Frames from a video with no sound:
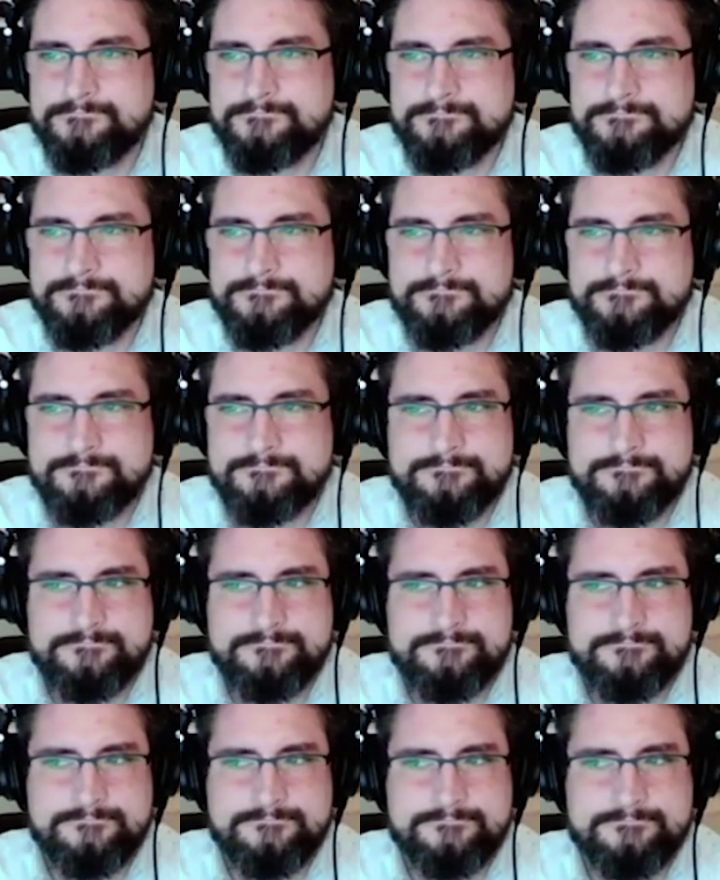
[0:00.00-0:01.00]

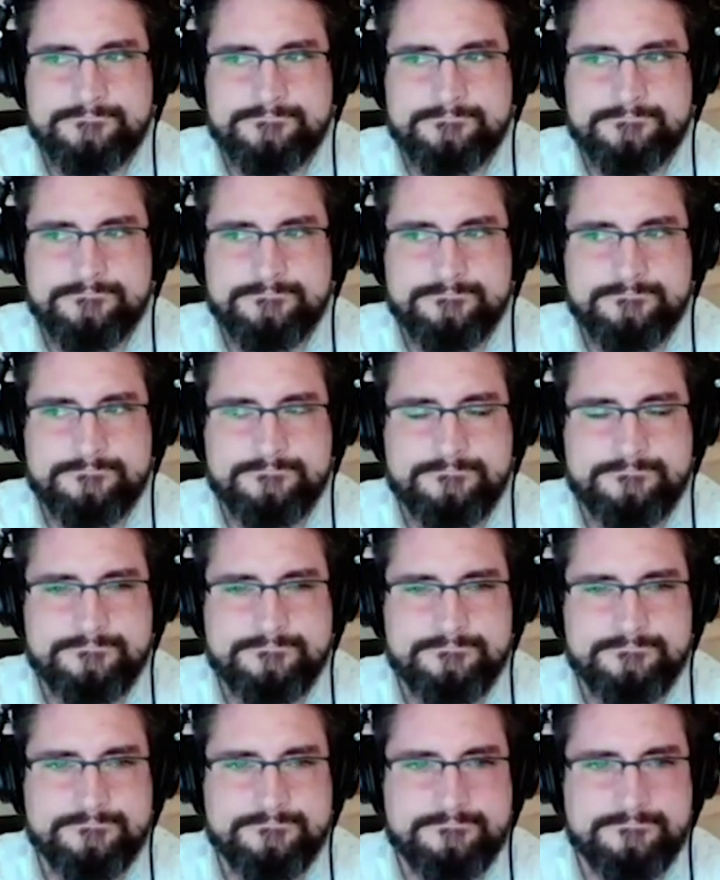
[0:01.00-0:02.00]

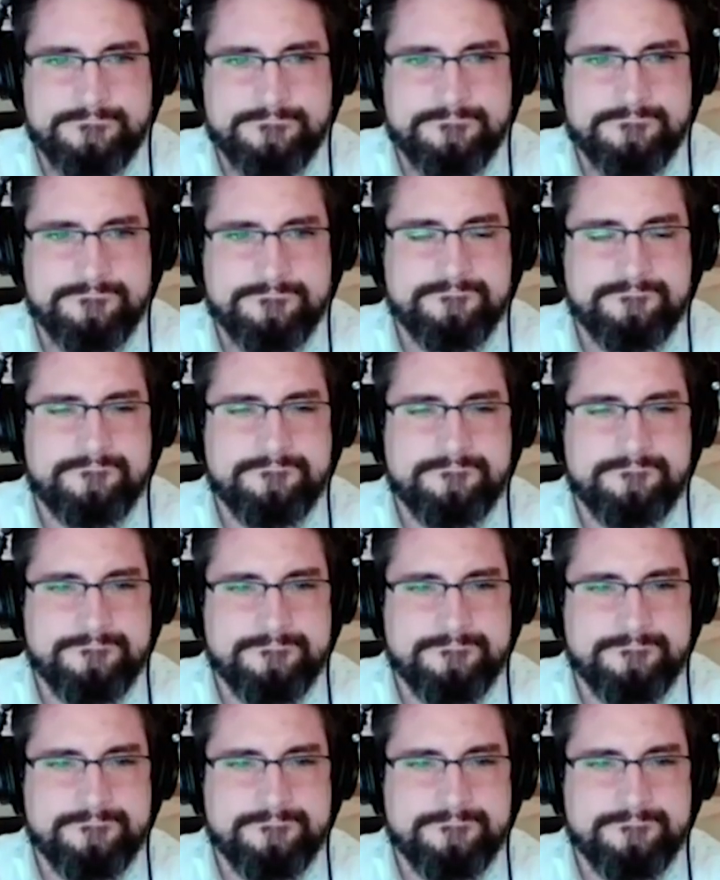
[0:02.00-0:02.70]
No words are spoken by the person on screen.